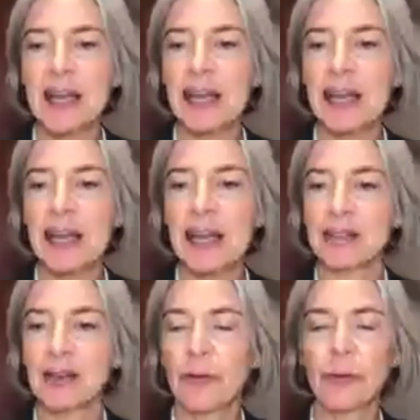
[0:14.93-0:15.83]
I
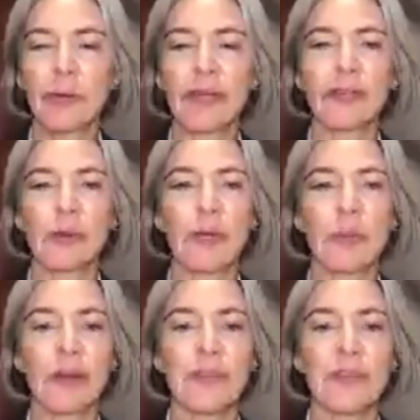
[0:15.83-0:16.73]
will go through a
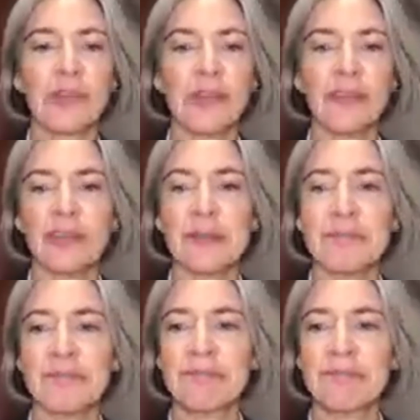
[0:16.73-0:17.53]
short presentation,